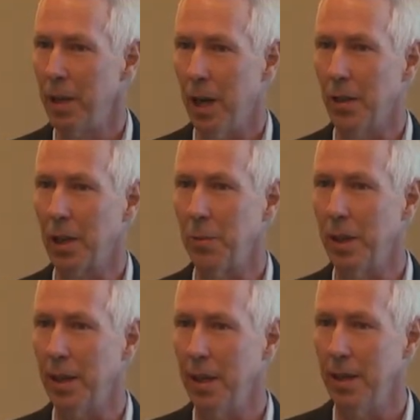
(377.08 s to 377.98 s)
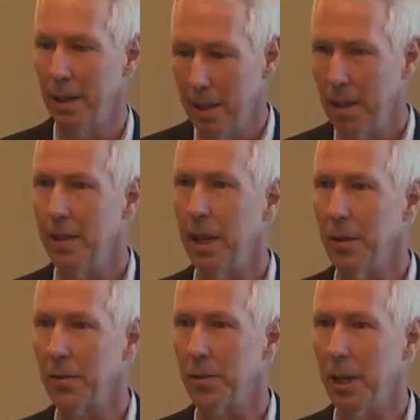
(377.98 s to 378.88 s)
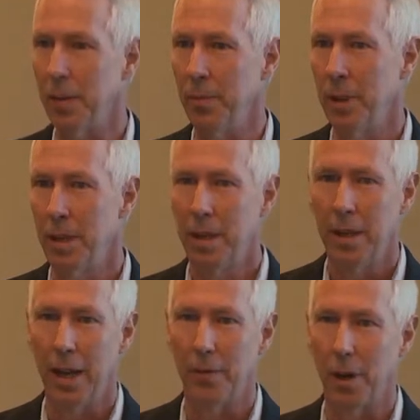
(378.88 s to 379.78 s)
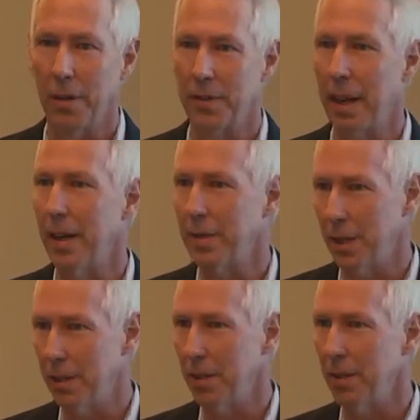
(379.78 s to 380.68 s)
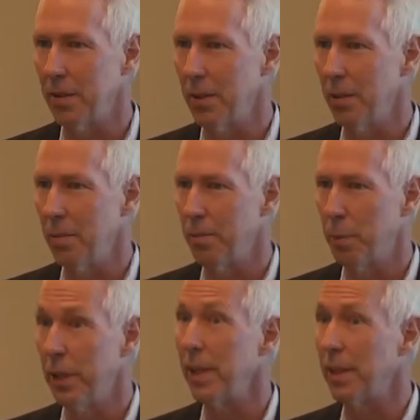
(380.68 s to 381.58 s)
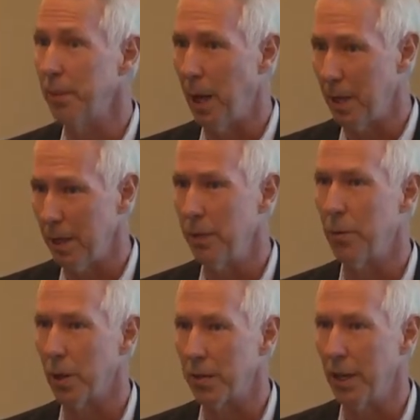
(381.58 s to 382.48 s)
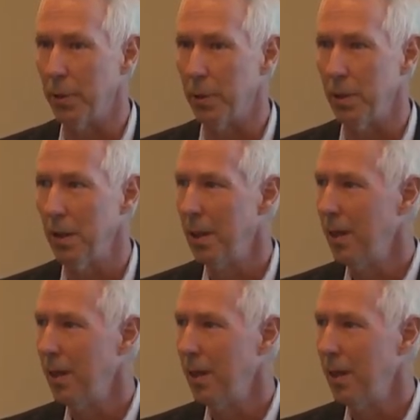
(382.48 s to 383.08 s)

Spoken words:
How can we then downstream have our statisticians do predictive modeling, for example?